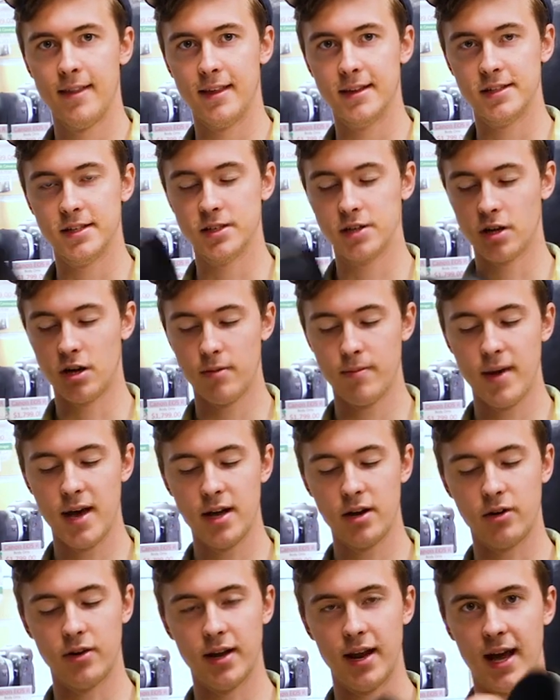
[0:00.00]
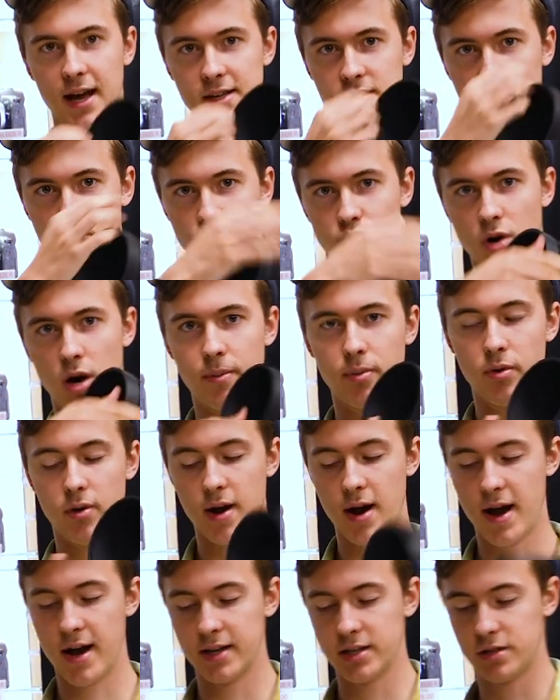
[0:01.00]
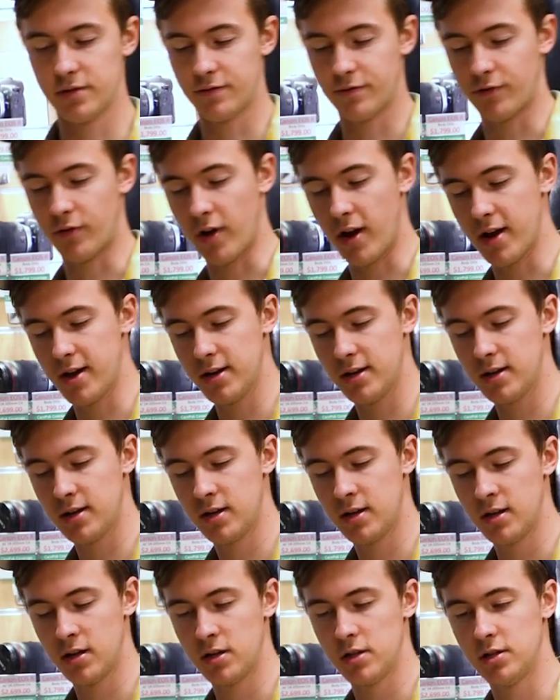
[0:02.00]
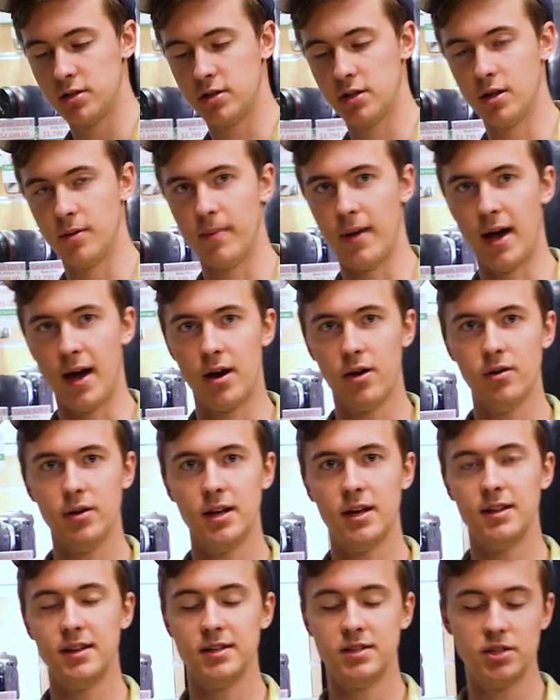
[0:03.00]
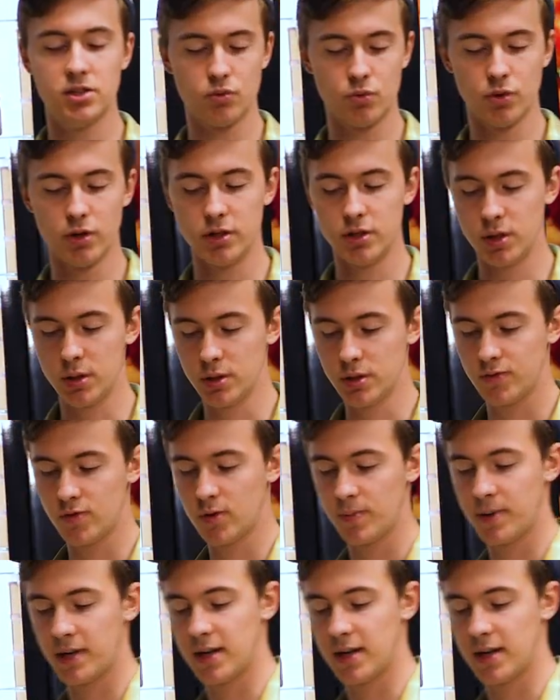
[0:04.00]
This is all metal. It has a rubberized front to the mount. And this is really useful